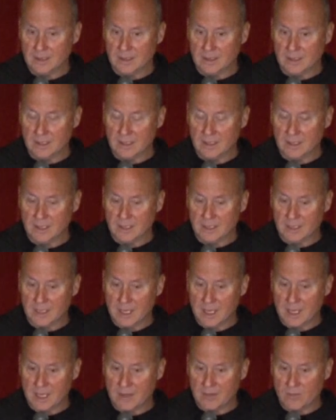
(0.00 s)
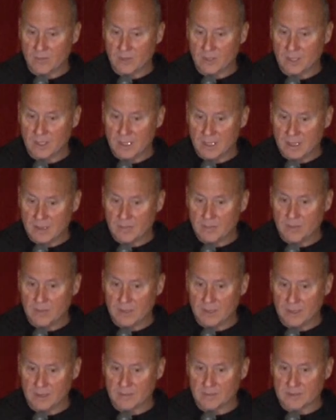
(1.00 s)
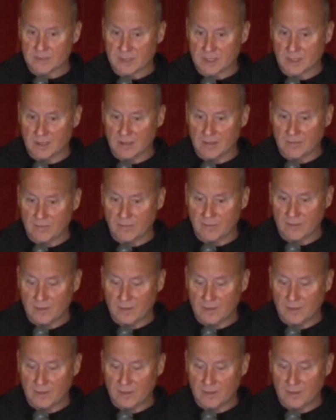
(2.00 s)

That, that God would humble himself